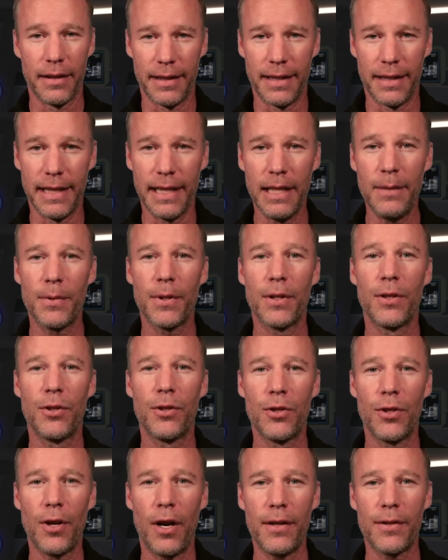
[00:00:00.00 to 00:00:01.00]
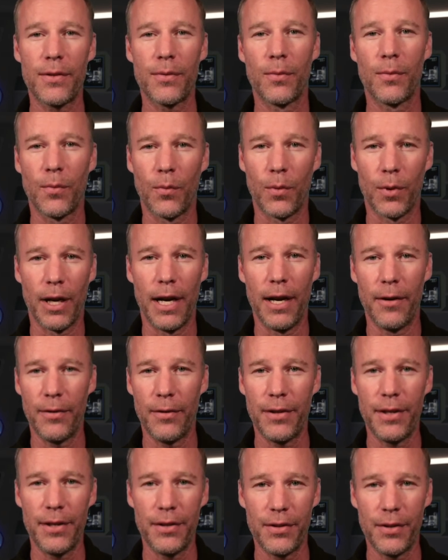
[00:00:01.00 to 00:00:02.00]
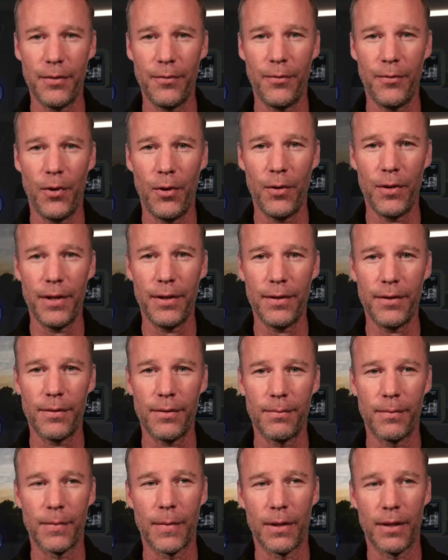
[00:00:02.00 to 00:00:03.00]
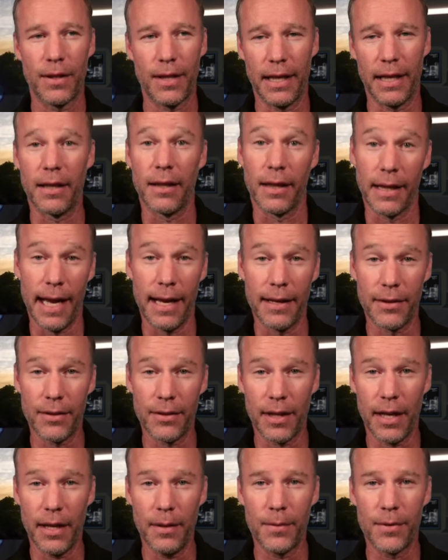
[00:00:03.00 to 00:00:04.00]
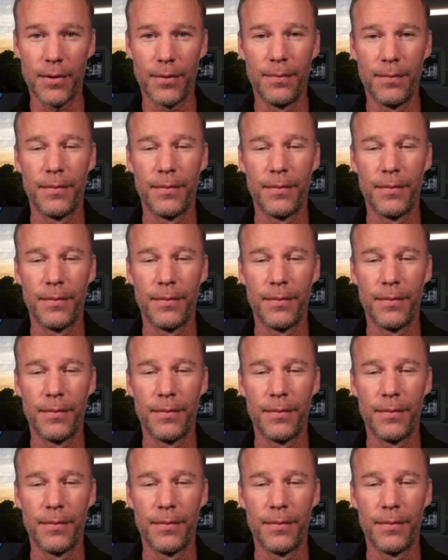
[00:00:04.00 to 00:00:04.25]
deep shots where everything's in focus. Think landscapes,